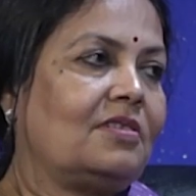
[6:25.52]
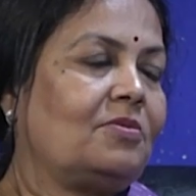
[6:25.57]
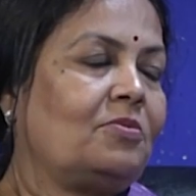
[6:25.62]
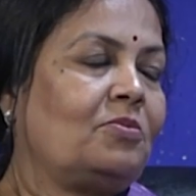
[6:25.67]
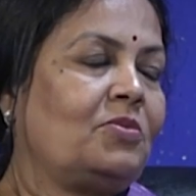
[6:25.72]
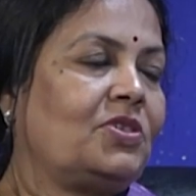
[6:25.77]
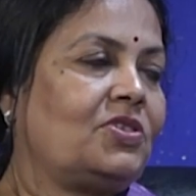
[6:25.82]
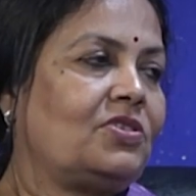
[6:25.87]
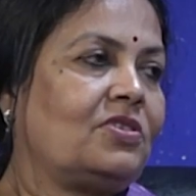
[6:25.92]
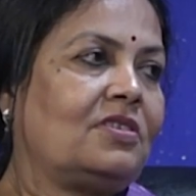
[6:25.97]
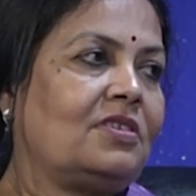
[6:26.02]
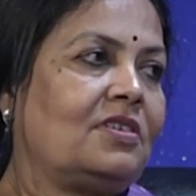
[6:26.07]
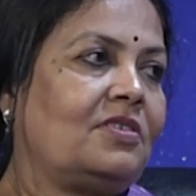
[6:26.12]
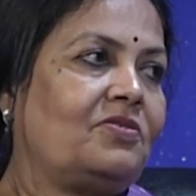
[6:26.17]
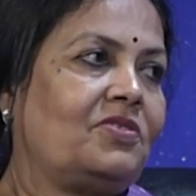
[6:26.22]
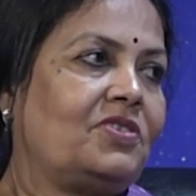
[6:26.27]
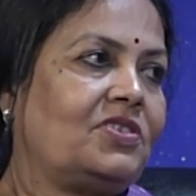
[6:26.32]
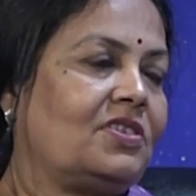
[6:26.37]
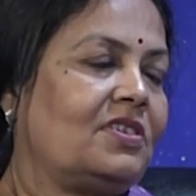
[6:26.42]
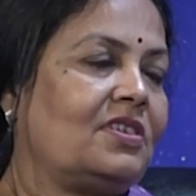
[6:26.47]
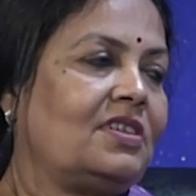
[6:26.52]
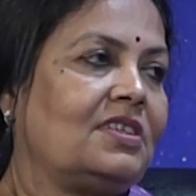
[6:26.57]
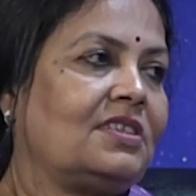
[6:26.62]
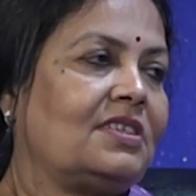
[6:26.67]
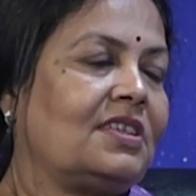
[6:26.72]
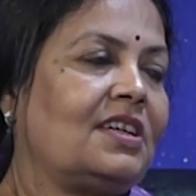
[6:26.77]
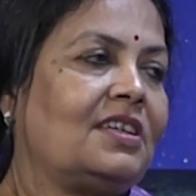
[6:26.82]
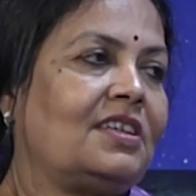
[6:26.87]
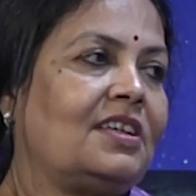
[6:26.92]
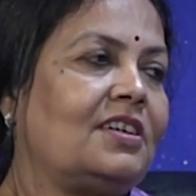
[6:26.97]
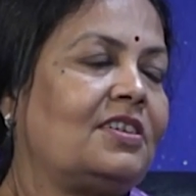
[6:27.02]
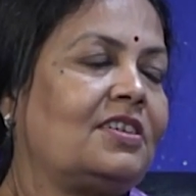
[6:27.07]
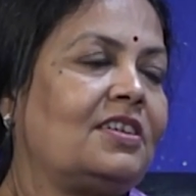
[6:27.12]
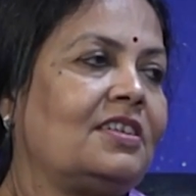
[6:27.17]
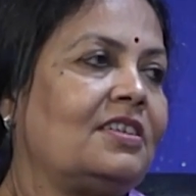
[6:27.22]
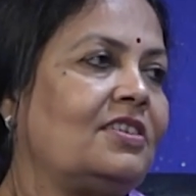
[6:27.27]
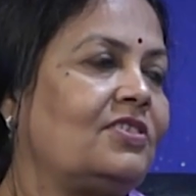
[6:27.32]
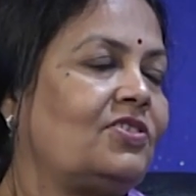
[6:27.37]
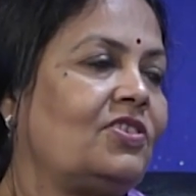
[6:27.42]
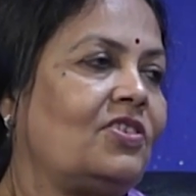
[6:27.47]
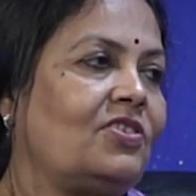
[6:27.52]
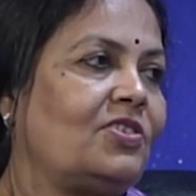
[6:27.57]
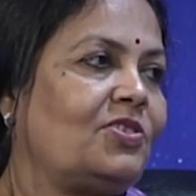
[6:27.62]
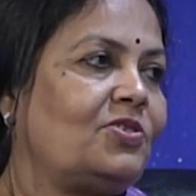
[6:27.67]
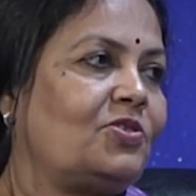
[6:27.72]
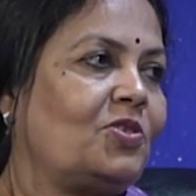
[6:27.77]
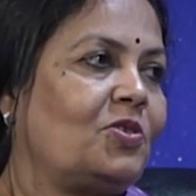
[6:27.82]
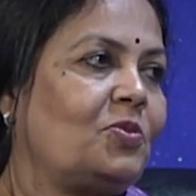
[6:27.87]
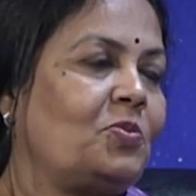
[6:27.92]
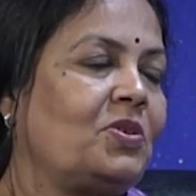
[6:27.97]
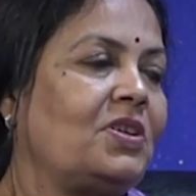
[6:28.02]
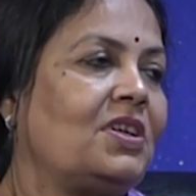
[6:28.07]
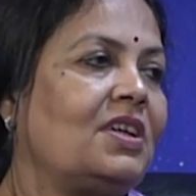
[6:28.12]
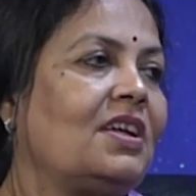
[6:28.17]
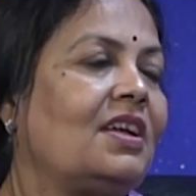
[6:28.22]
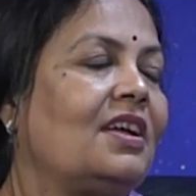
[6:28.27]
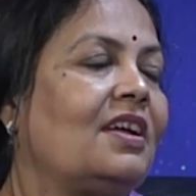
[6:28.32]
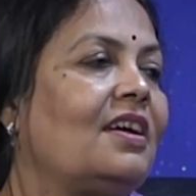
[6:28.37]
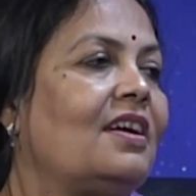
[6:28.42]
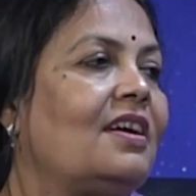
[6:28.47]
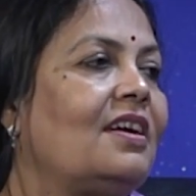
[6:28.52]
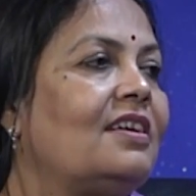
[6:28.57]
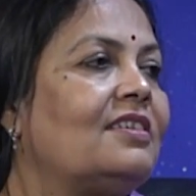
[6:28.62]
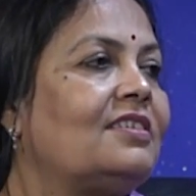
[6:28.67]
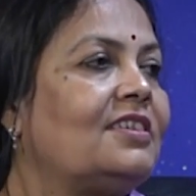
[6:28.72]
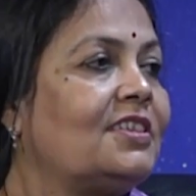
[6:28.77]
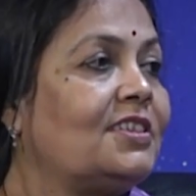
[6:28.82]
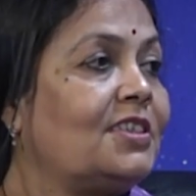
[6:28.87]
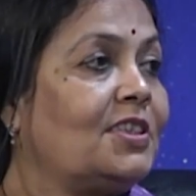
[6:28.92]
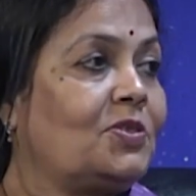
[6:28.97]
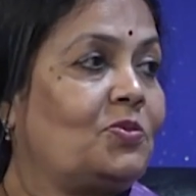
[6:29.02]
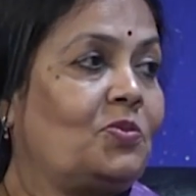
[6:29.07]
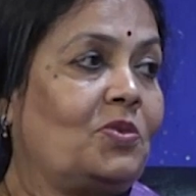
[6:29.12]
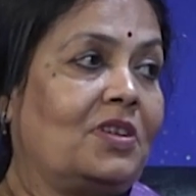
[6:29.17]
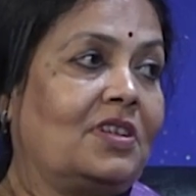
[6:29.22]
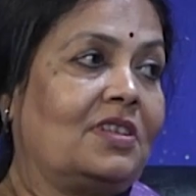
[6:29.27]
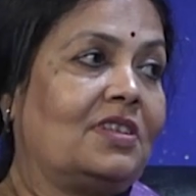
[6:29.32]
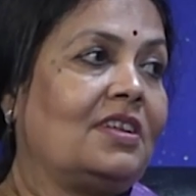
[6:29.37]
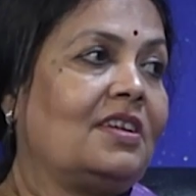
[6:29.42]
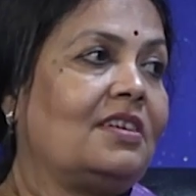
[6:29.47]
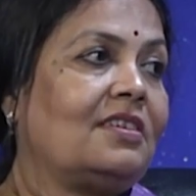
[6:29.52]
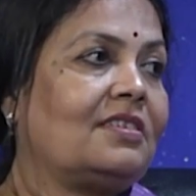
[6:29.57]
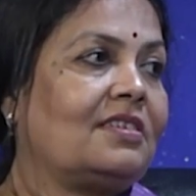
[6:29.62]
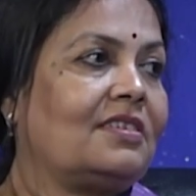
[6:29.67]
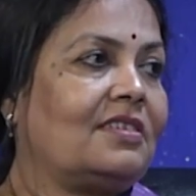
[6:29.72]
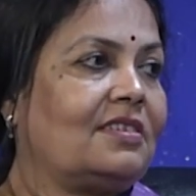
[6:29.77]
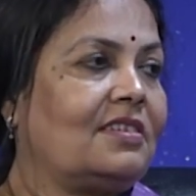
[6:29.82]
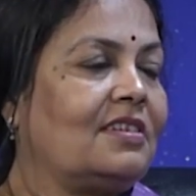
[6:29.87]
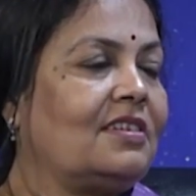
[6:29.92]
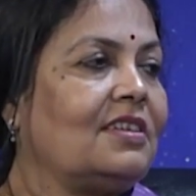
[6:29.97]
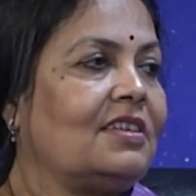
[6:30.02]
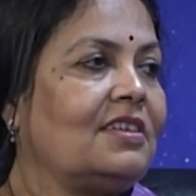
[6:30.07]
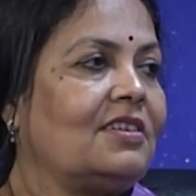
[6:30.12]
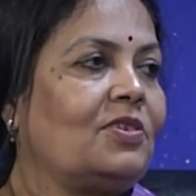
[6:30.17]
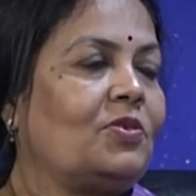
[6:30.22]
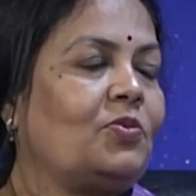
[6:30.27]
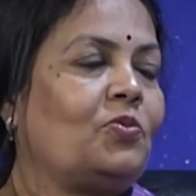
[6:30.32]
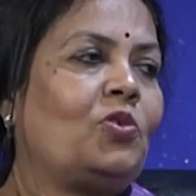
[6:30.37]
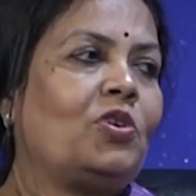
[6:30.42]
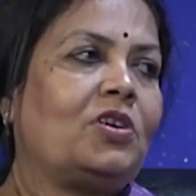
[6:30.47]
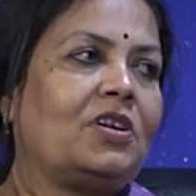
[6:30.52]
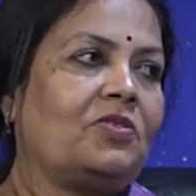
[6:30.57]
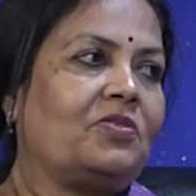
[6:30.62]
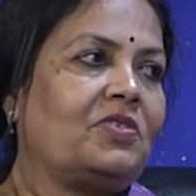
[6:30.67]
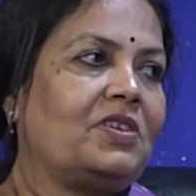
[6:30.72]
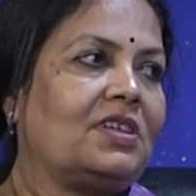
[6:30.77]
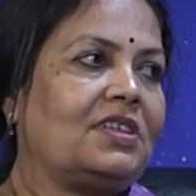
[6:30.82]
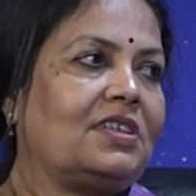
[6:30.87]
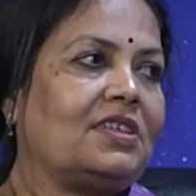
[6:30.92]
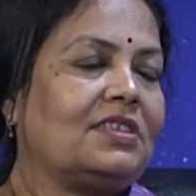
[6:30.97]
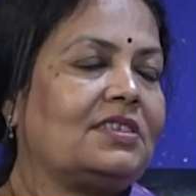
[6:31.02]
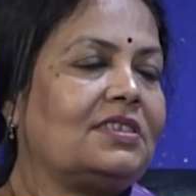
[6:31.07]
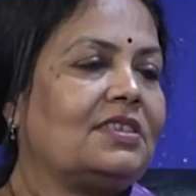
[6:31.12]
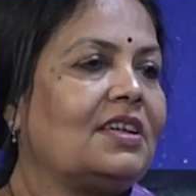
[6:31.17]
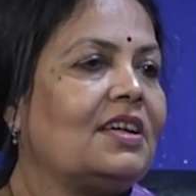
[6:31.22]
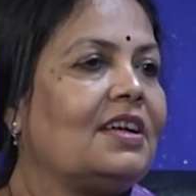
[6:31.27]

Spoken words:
mission and vision is that the children should be successful in their career, whatever it is.